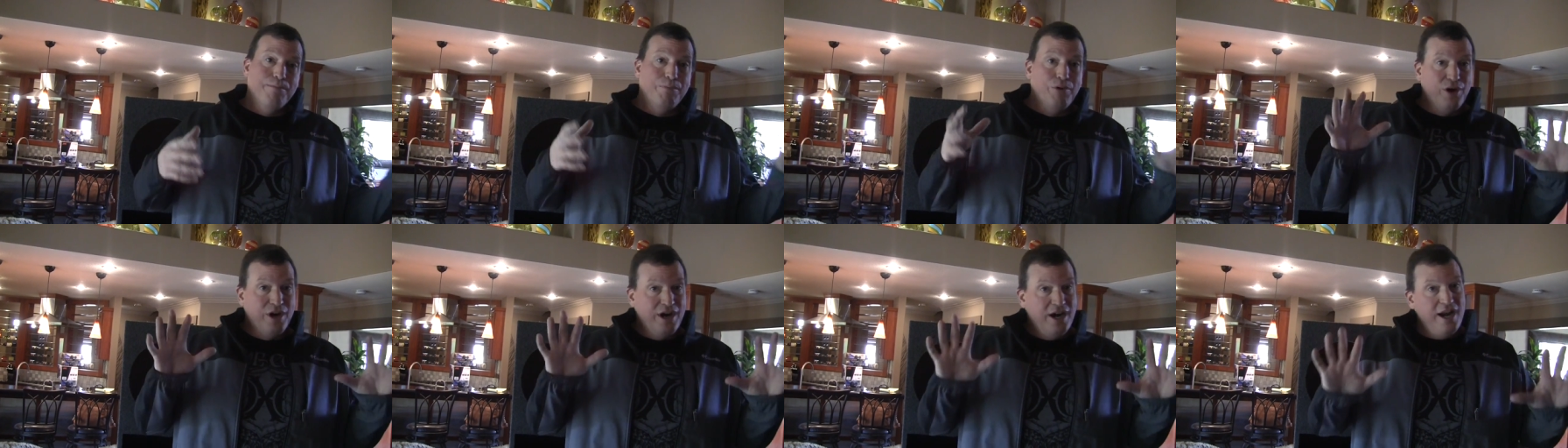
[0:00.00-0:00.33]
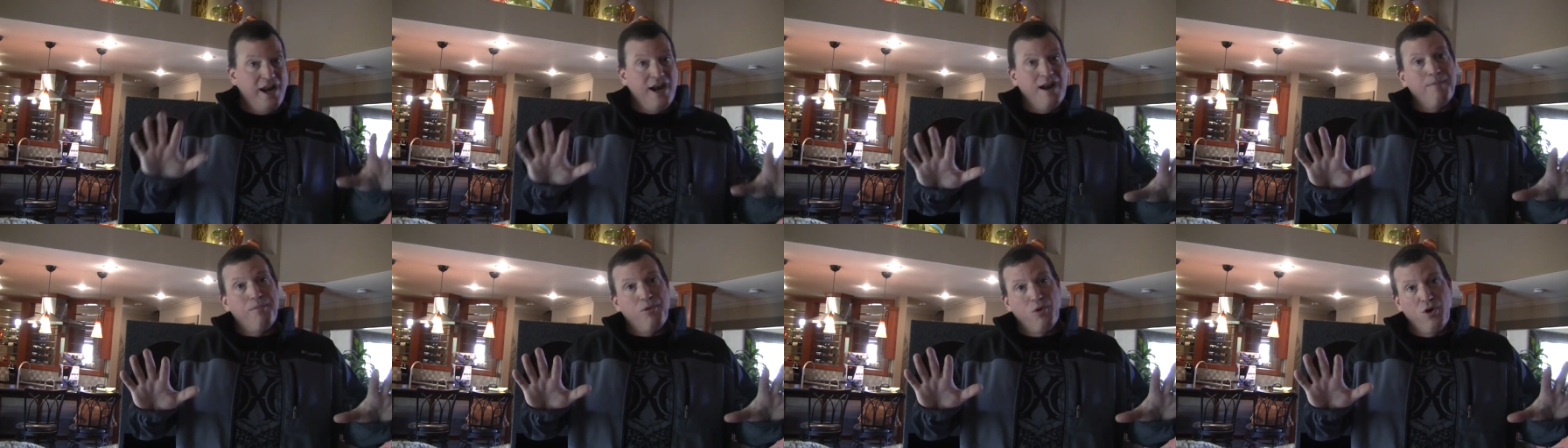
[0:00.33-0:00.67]
put it
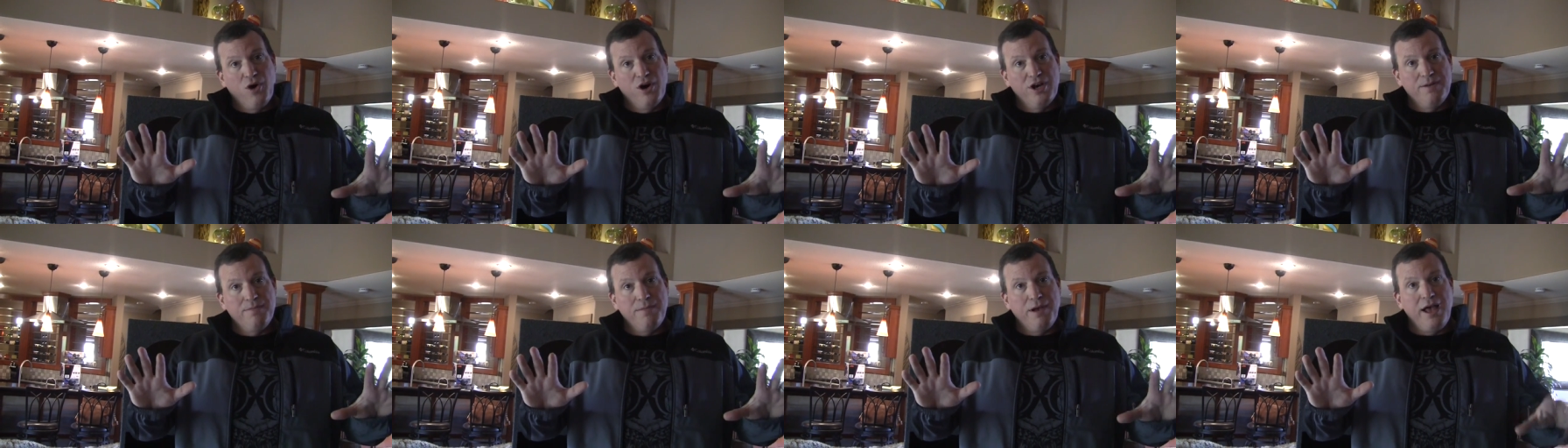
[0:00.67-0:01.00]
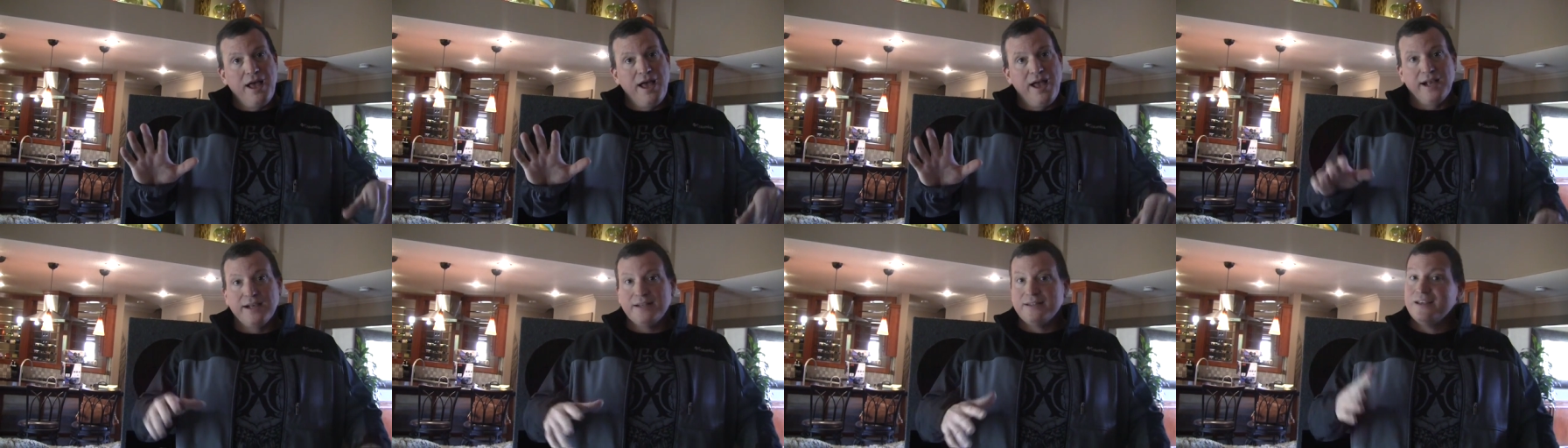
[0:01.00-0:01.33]
in a ported
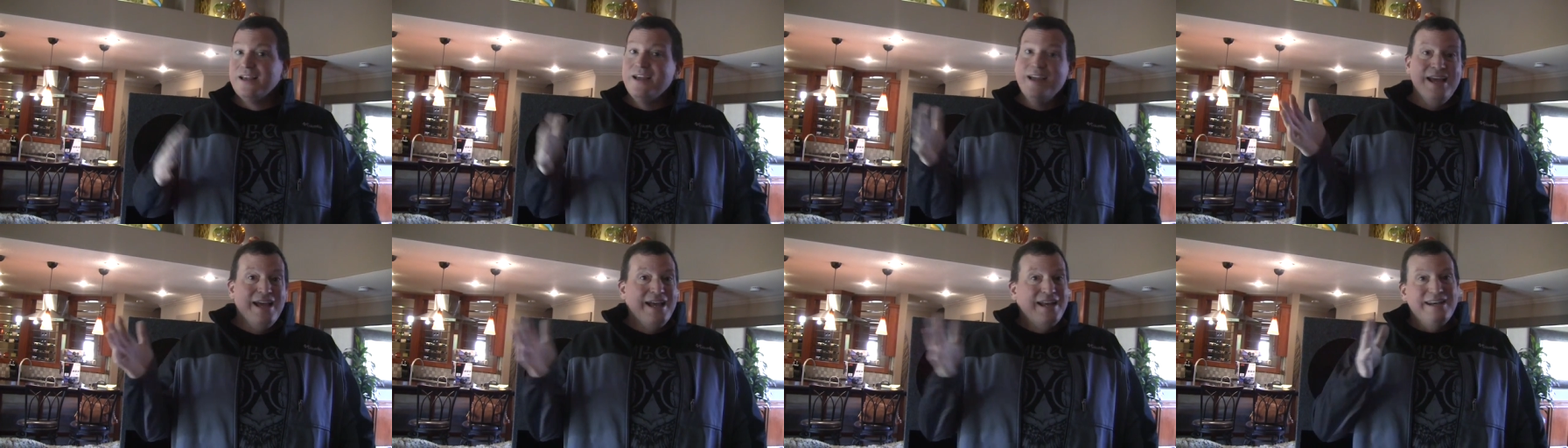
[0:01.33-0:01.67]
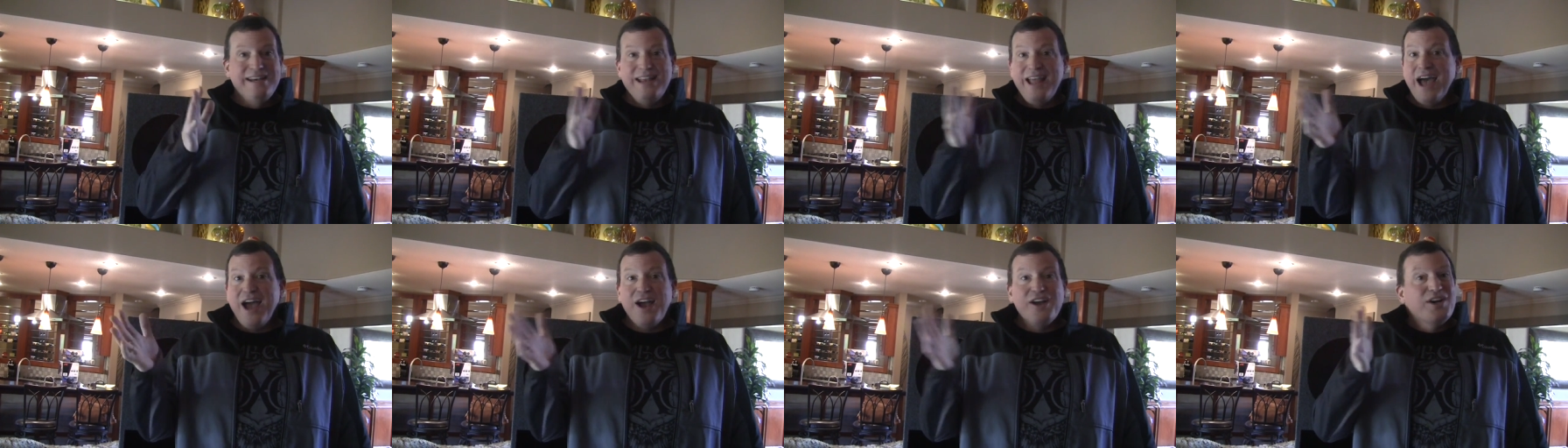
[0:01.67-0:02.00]
box,
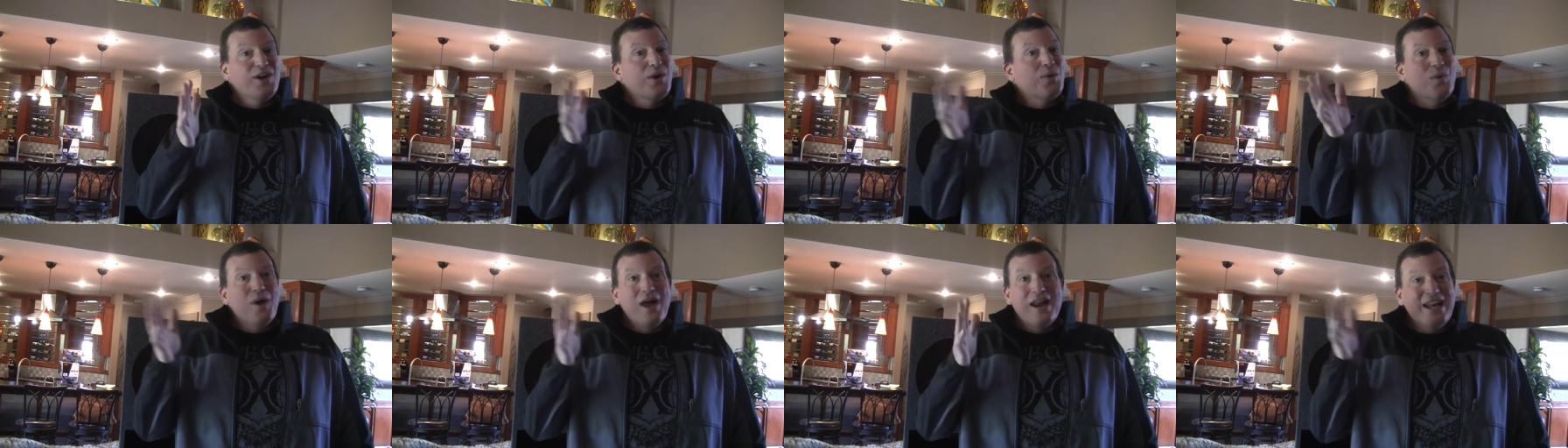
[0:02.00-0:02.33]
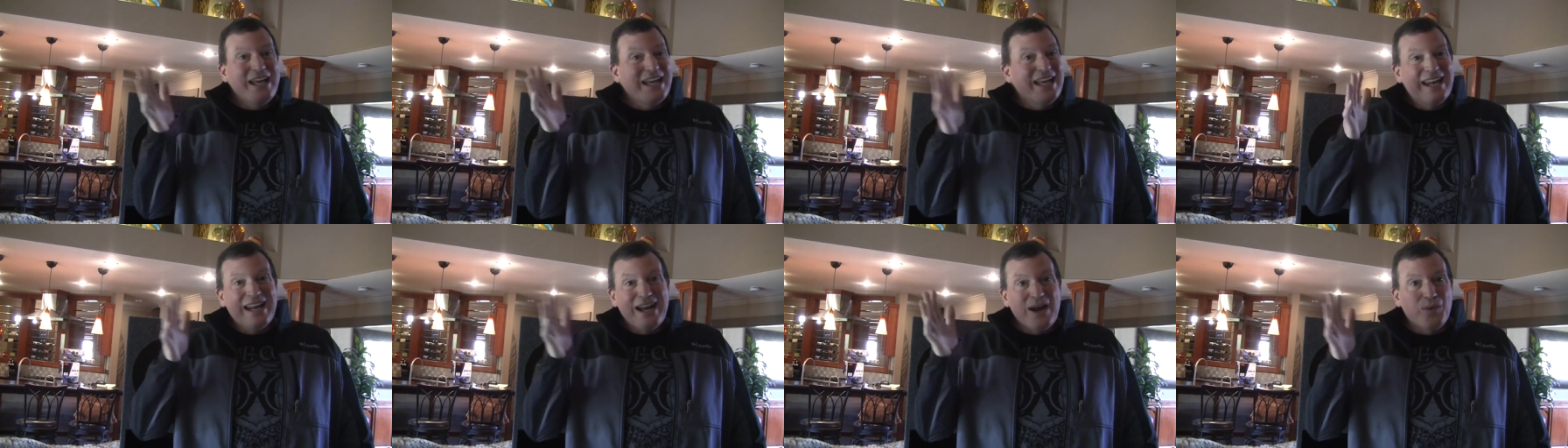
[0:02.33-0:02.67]
now you're
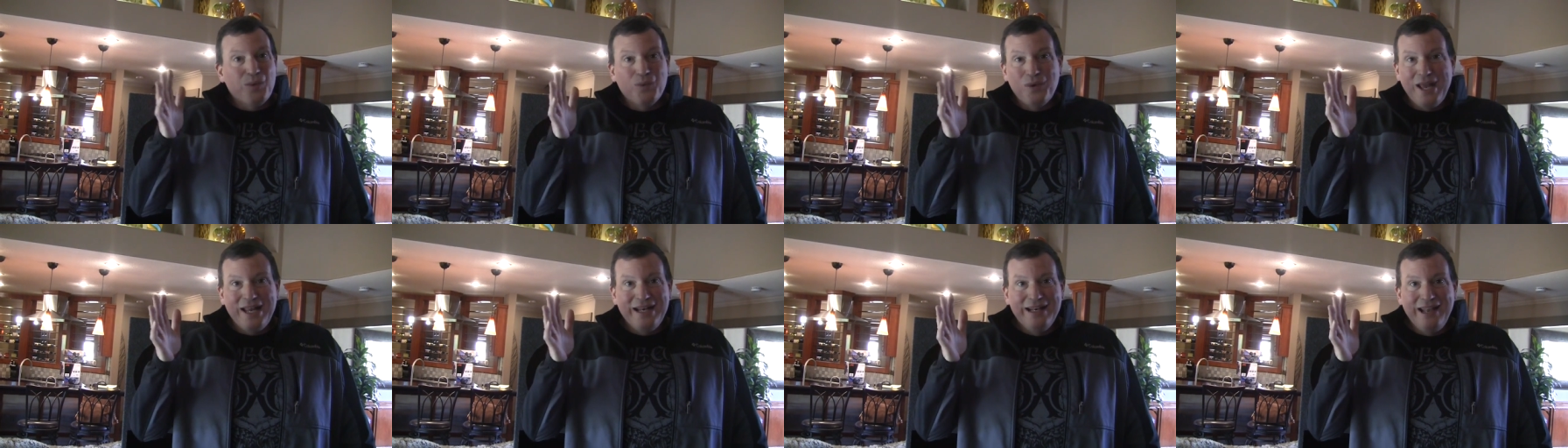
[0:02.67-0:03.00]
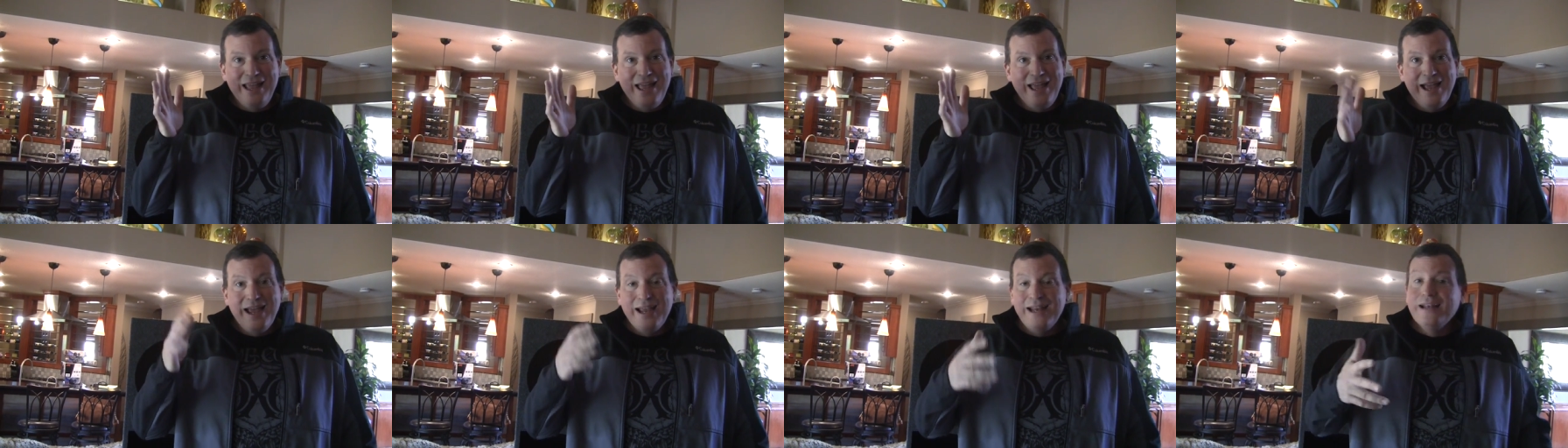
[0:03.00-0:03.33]
running it at red
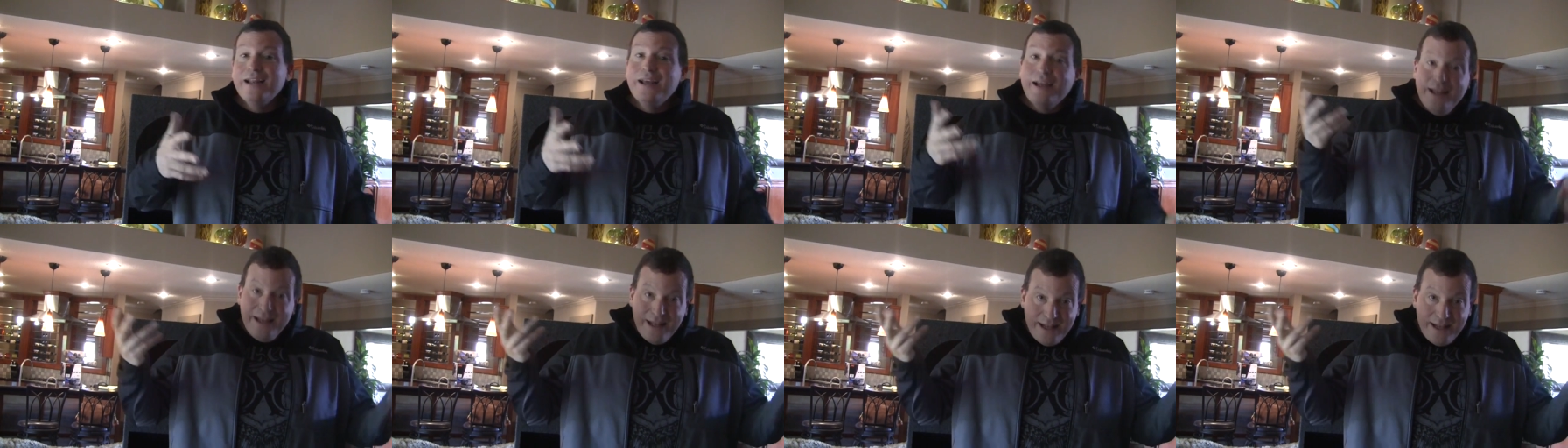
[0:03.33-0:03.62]
line,